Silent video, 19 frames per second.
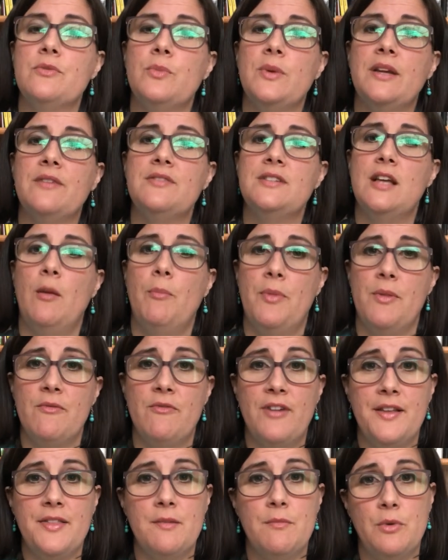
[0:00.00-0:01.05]
we have to help them
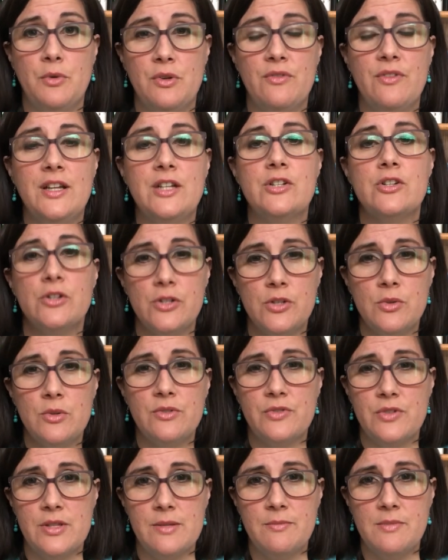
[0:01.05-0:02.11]
find the motivation to do it
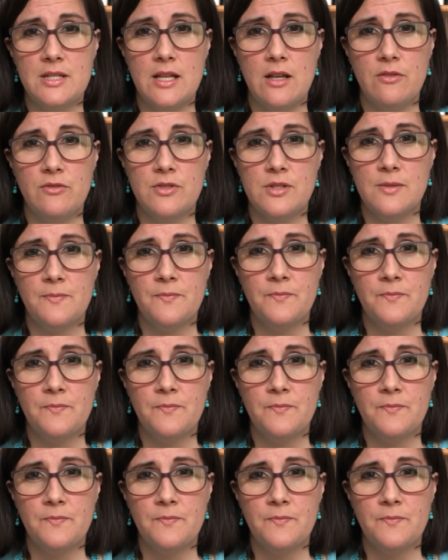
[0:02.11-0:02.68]
for themselves.